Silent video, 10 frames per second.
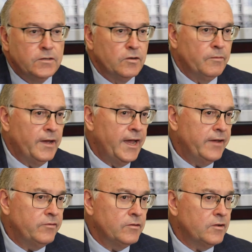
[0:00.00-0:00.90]
So on
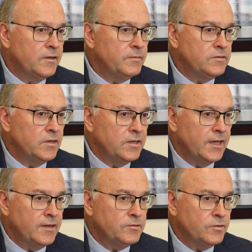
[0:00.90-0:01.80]
behalf of the Columbia City
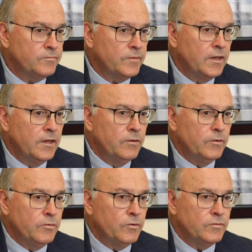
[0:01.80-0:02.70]
Council,
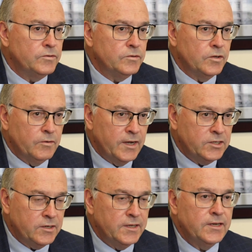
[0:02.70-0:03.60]
we want to
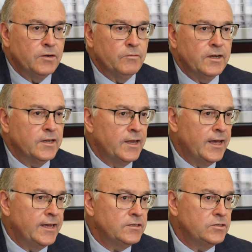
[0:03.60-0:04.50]
congratulate and
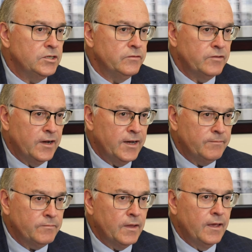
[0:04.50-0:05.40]
recognize Chief
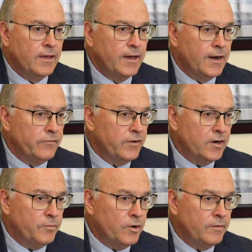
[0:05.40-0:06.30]
Cobb, our
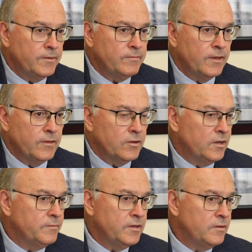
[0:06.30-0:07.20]
fire department, and the
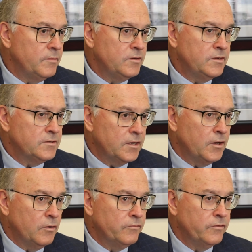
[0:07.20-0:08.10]
Columbia community as a
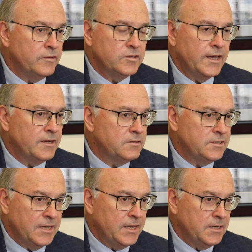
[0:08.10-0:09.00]
whole for this
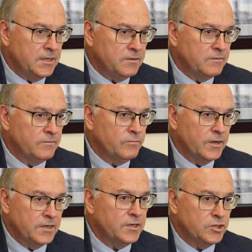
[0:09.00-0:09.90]
outstanding
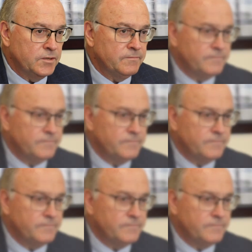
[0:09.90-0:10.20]
recognition.